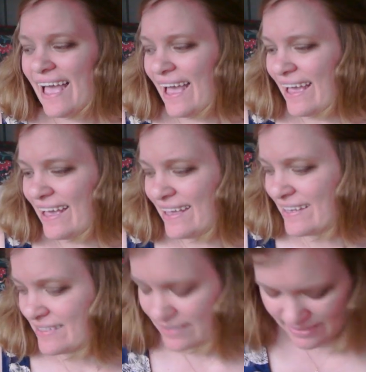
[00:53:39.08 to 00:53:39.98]

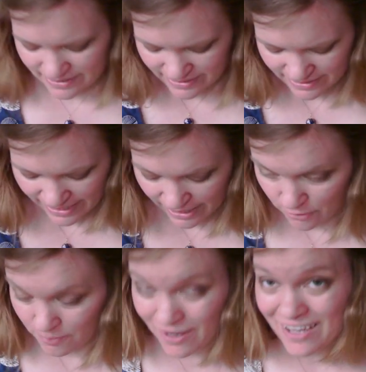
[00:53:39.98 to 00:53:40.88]
And
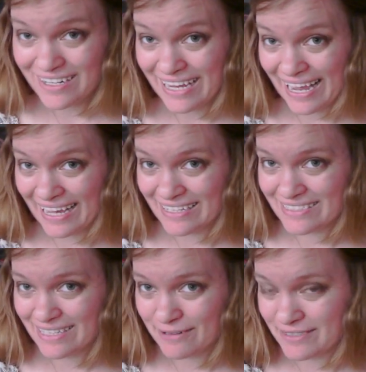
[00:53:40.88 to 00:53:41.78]
now,
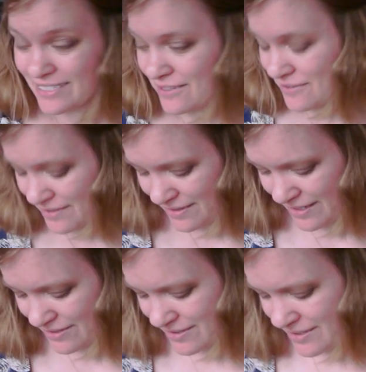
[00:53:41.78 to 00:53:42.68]
podcasts. That was the other thing
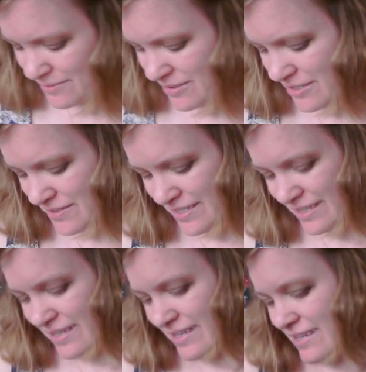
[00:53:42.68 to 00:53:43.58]
that I was going to be doing
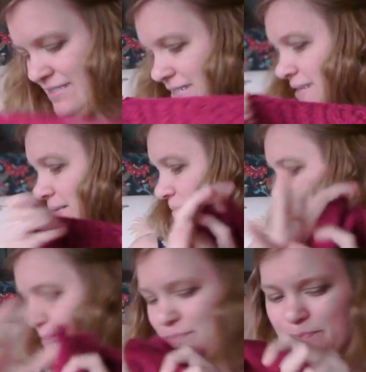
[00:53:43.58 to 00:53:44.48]
as I
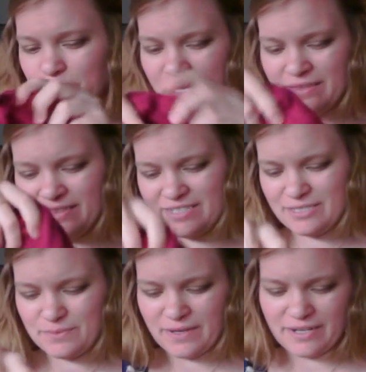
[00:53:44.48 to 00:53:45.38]
button
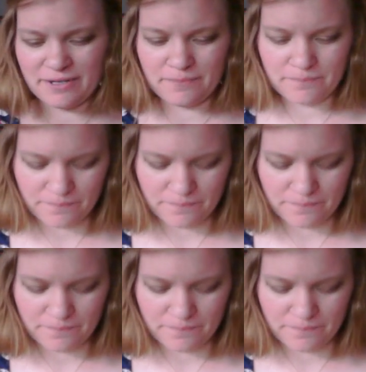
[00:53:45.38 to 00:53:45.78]
this sweater.